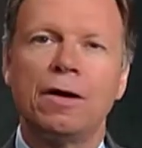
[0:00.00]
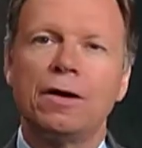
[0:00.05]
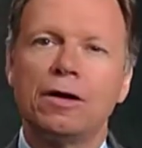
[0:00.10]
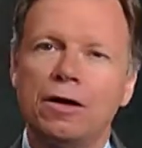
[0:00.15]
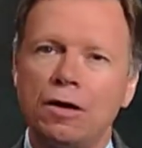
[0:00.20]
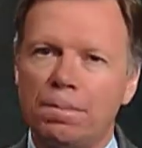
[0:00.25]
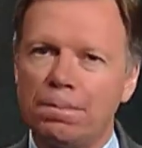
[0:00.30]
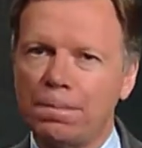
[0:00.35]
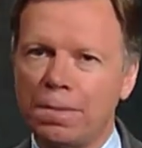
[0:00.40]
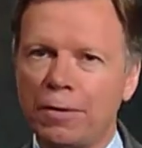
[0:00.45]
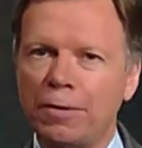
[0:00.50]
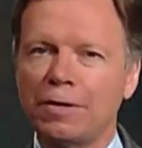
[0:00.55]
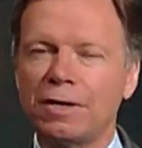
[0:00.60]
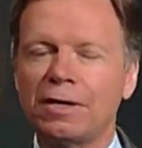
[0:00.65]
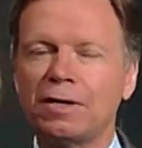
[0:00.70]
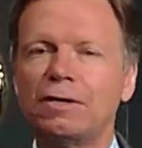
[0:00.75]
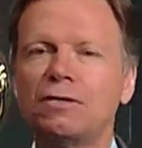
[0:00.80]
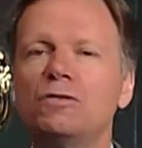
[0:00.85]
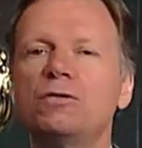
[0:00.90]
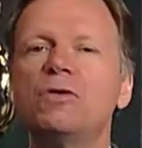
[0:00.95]

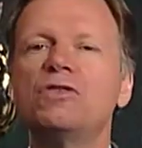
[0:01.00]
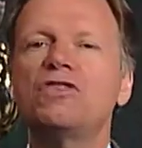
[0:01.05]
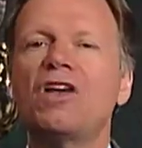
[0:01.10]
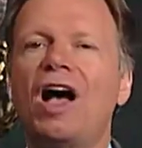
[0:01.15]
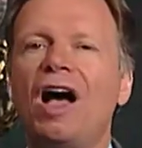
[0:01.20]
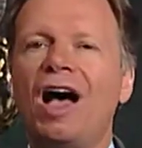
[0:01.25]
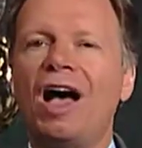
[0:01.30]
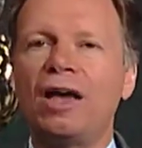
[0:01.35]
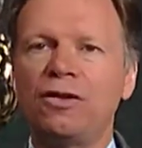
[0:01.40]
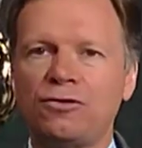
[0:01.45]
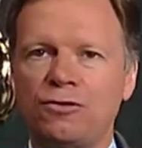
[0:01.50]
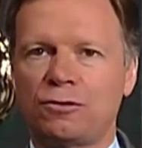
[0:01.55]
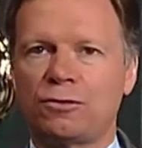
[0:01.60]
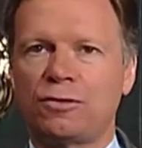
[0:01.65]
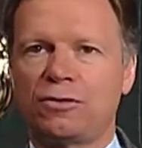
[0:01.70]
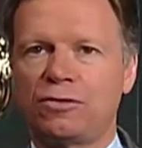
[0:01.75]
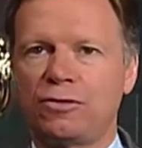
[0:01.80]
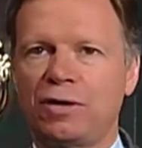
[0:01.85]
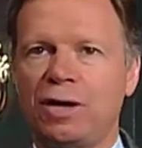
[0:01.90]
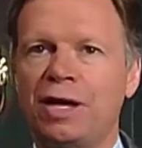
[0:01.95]
Copernicus was
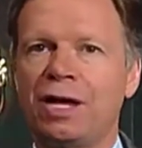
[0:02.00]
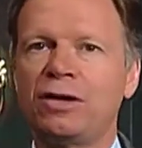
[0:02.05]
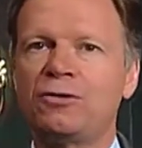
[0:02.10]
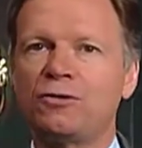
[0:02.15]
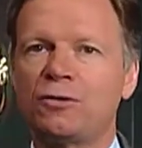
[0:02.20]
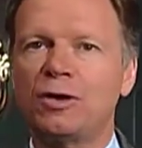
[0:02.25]
ostracized